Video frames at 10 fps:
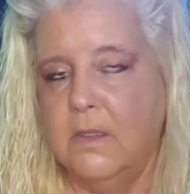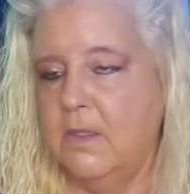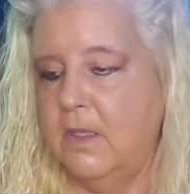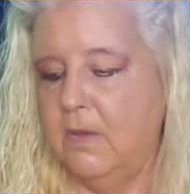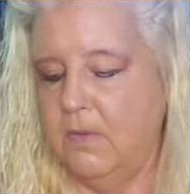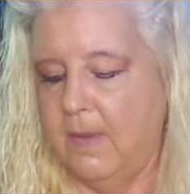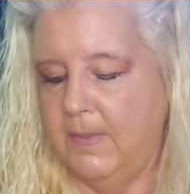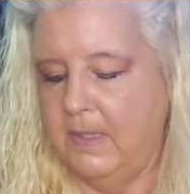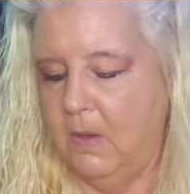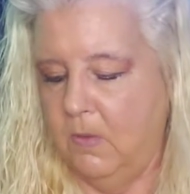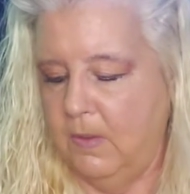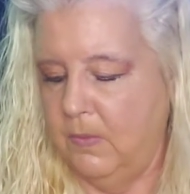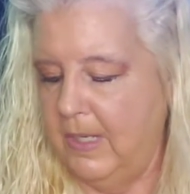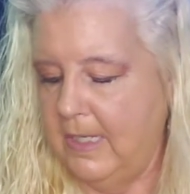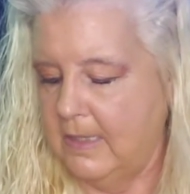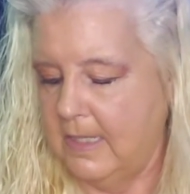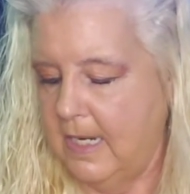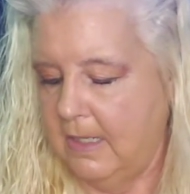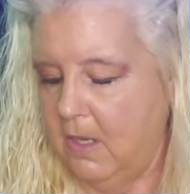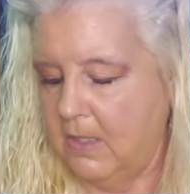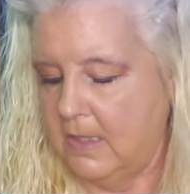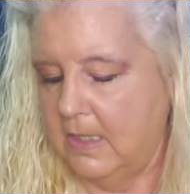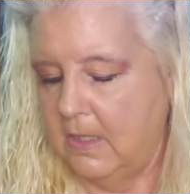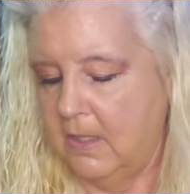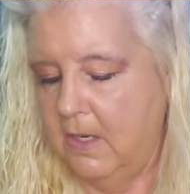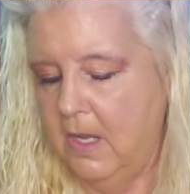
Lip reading: So, I mean, the whole week is not a loss here.